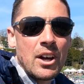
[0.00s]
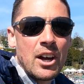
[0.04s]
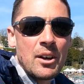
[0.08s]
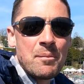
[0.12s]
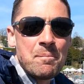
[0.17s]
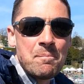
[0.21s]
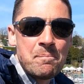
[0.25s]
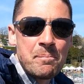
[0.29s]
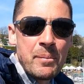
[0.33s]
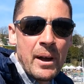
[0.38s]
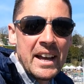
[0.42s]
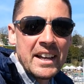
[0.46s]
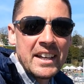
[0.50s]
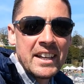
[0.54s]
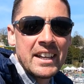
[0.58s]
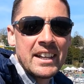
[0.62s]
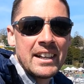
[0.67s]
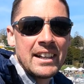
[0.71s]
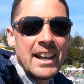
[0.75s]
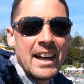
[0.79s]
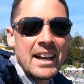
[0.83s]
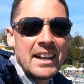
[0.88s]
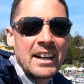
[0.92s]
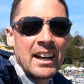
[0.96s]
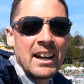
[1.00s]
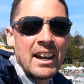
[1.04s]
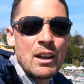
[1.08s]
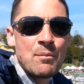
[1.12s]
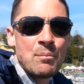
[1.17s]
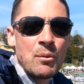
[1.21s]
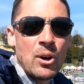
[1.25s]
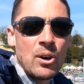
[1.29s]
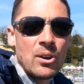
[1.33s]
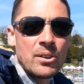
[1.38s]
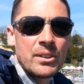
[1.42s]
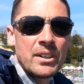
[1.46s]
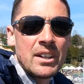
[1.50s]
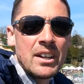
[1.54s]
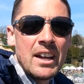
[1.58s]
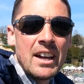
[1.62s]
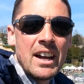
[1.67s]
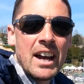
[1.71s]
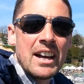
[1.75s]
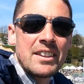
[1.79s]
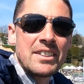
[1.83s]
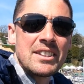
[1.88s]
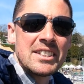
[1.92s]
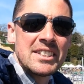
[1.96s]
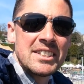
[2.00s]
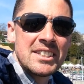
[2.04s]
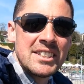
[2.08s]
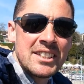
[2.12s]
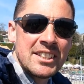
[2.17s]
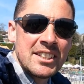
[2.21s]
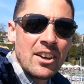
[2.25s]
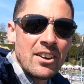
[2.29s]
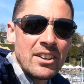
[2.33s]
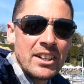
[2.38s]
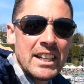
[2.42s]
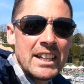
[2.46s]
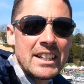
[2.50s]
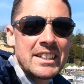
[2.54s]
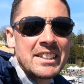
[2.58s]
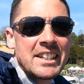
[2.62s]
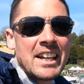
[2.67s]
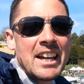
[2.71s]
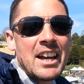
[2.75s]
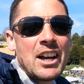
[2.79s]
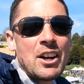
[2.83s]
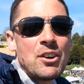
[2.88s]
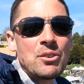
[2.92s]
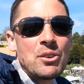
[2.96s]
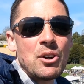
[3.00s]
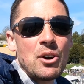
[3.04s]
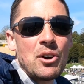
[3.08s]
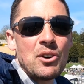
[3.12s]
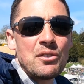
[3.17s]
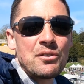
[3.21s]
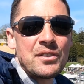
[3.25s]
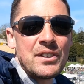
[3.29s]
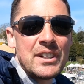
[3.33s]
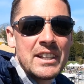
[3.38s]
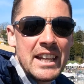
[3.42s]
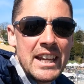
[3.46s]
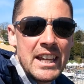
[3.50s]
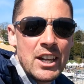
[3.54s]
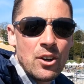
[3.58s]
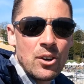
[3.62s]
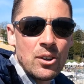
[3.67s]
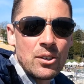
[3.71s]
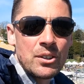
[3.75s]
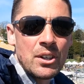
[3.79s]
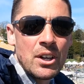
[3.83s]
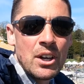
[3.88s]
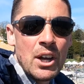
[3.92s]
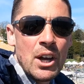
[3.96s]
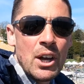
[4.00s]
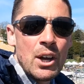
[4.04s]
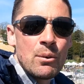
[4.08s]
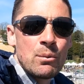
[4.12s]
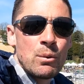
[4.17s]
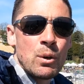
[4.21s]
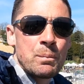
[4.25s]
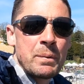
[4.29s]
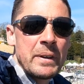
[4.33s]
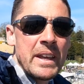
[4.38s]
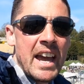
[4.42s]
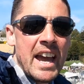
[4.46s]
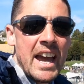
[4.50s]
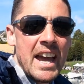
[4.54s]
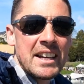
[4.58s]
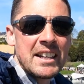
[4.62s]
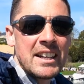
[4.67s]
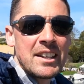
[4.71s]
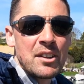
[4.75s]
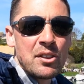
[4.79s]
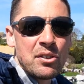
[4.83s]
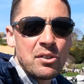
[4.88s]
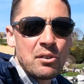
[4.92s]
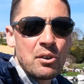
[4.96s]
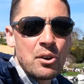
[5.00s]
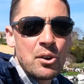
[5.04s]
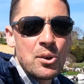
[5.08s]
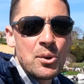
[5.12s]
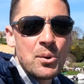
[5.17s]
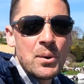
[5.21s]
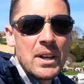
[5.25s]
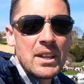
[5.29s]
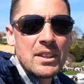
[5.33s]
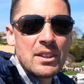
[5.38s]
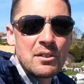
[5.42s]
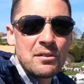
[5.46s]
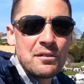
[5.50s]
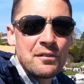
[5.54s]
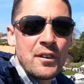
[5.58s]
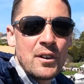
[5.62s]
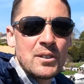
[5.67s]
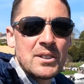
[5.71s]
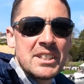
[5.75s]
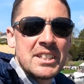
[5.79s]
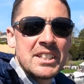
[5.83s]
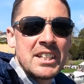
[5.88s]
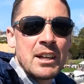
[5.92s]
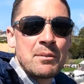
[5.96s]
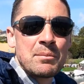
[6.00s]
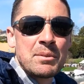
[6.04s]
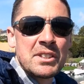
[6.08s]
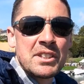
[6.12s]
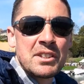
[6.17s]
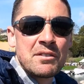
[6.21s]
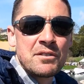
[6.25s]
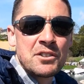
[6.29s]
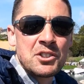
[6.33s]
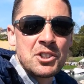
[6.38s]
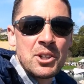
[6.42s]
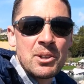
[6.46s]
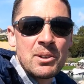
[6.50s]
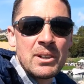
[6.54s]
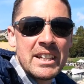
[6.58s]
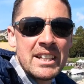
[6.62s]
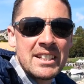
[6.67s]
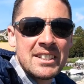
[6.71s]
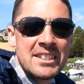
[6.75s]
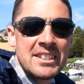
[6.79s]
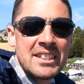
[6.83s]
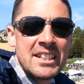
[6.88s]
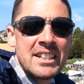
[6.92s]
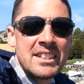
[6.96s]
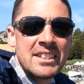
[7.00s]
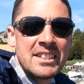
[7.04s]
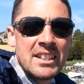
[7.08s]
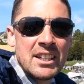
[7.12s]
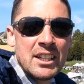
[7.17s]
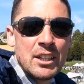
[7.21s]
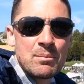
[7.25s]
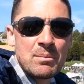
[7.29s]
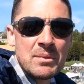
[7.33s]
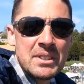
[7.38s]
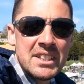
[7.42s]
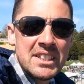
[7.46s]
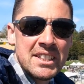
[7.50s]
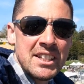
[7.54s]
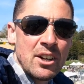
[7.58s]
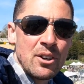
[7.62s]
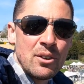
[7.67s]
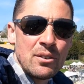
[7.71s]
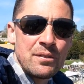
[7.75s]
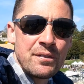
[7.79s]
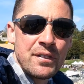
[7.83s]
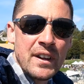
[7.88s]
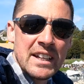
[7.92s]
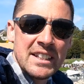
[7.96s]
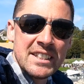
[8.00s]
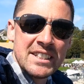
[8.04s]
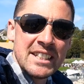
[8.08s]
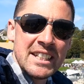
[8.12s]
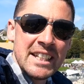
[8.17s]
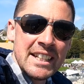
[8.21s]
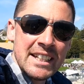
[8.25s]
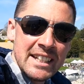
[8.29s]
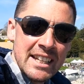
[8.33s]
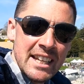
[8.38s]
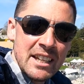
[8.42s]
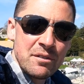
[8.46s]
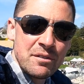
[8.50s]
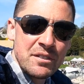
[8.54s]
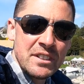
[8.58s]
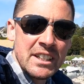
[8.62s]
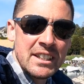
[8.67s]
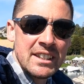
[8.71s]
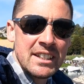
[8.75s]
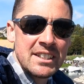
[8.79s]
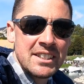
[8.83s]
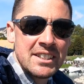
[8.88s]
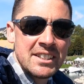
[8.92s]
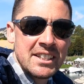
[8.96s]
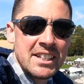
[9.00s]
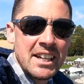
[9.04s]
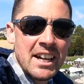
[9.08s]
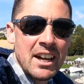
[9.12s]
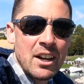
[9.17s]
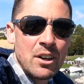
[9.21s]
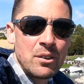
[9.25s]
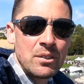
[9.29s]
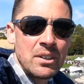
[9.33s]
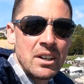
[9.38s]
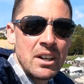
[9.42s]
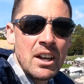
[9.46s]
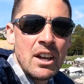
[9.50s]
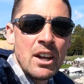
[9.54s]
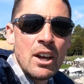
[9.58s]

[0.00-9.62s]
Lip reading: I'm back at Lac Léman at the stunning town of Nyon. We'll be heading through in the footsteps of Julius Caesar himself as he lived in this town.